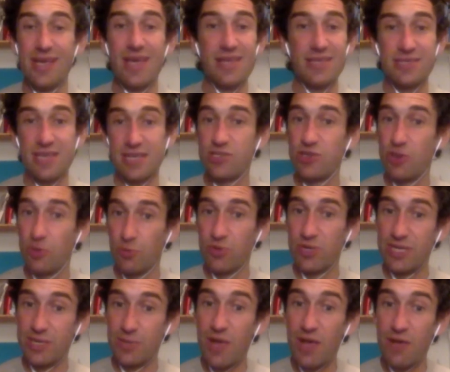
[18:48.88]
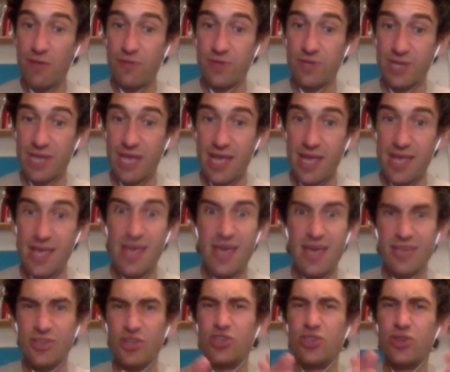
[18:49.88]
sets you up really well for the day,
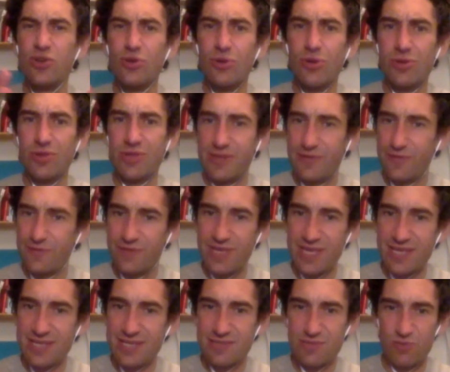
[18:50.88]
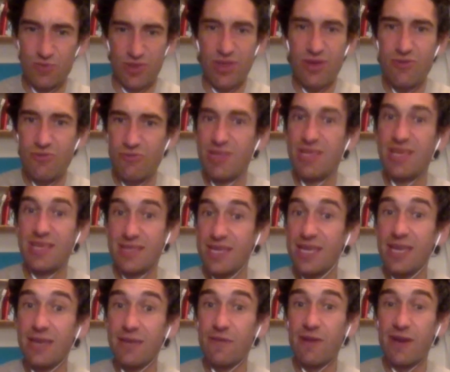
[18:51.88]
and you do all of this without really
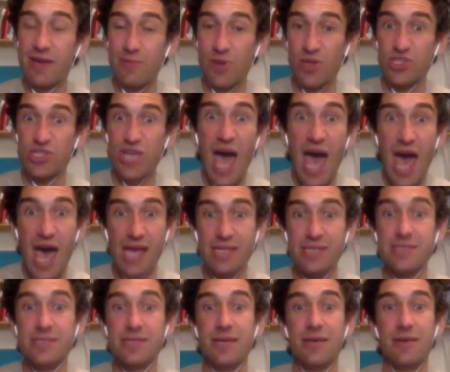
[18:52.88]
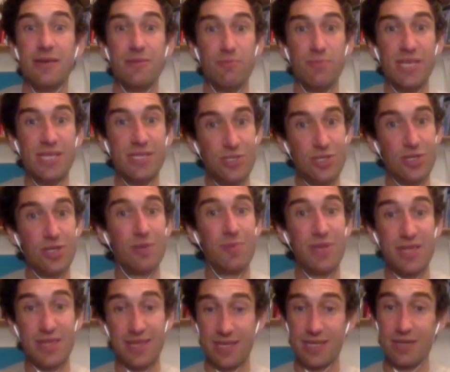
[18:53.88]
thinking very much, and it means you can
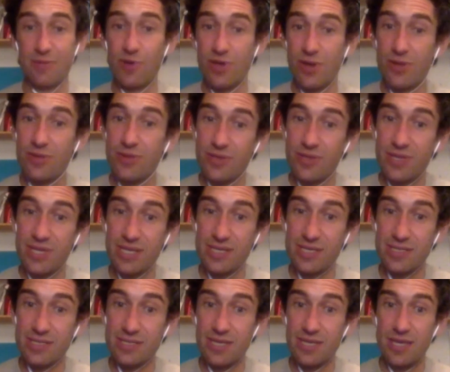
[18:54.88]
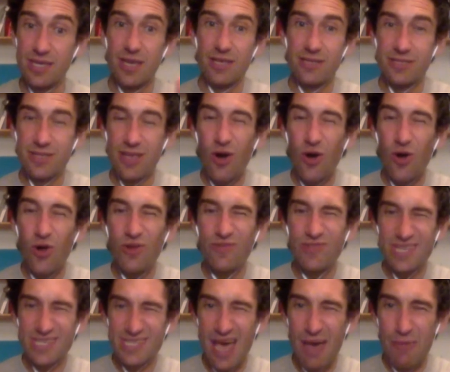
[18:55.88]
be thinking about other things. And all of
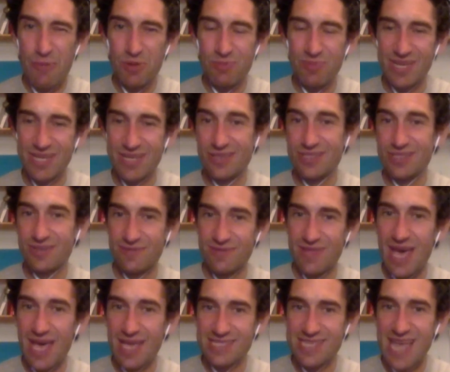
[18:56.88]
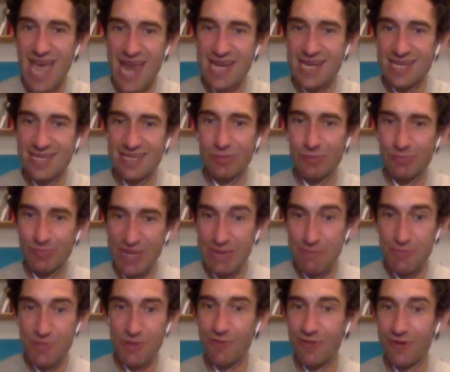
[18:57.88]
this happened because of that tiny little
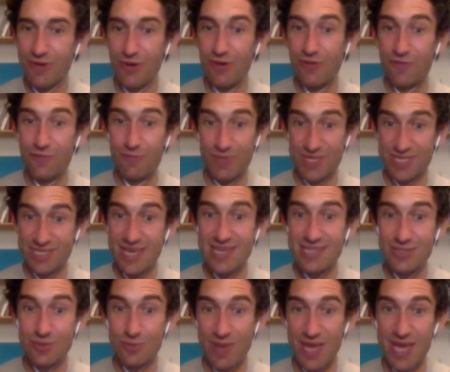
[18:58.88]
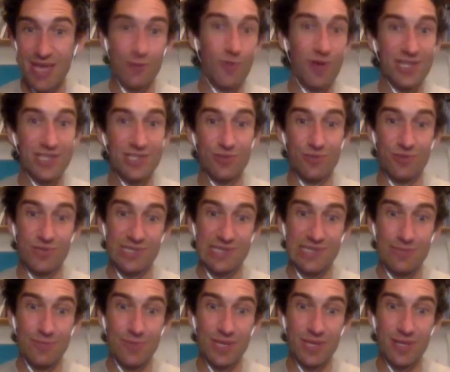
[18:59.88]
beep that went off beside your bed whilst you were
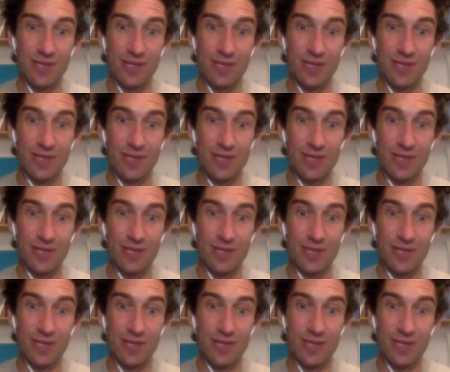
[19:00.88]
sleeping.